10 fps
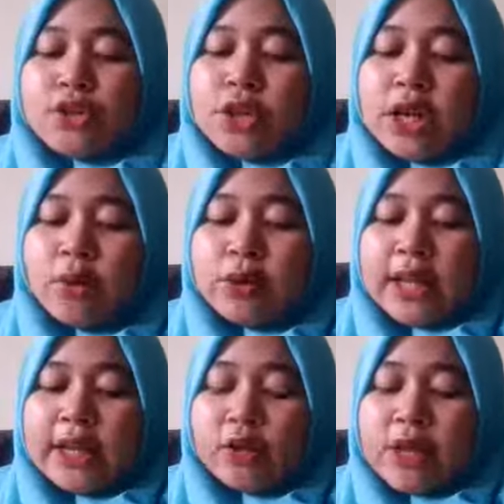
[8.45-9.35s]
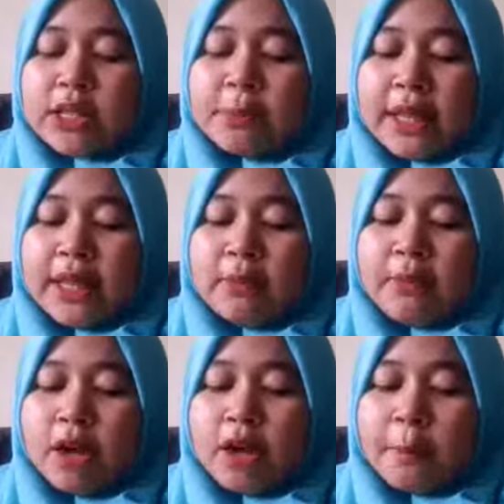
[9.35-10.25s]
Today I would like to explain
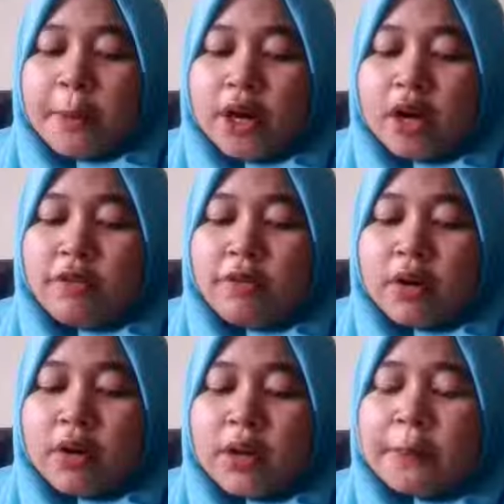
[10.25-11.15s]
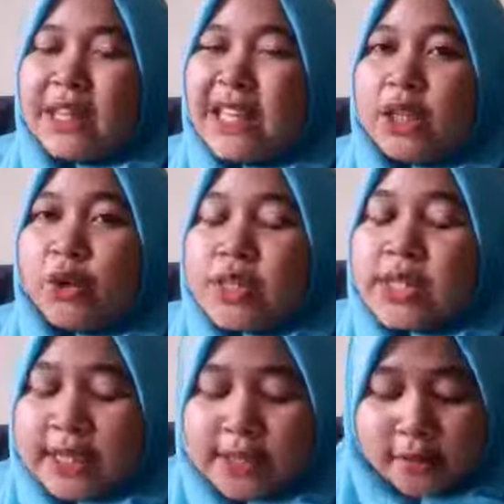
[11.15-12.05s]
about part of applied
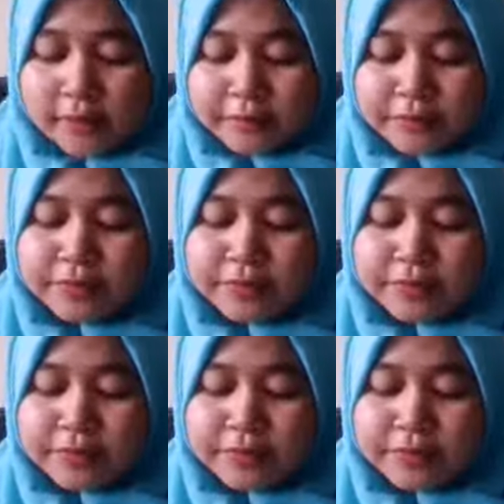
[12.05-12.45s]
linguistics.